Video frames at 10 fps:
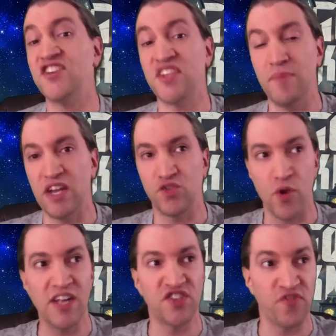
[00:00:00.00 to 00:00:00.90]
has to be a
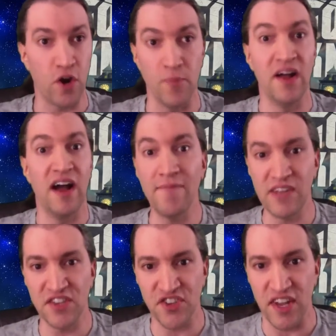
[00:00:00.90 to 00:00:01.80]
transphobe,
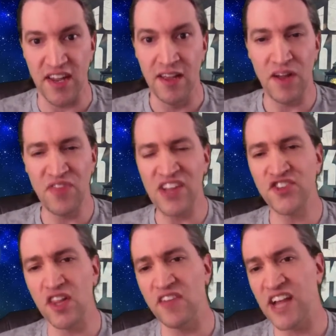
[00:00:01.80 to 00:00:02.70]
obviously, but that's
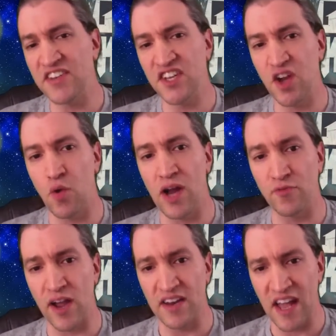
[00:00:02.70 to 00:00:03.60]
all they've got to go on
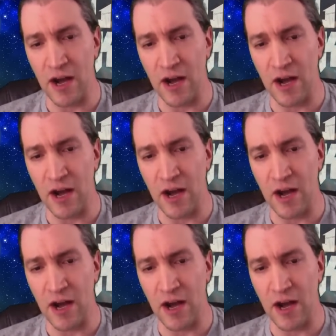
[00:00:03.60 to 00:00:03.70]
right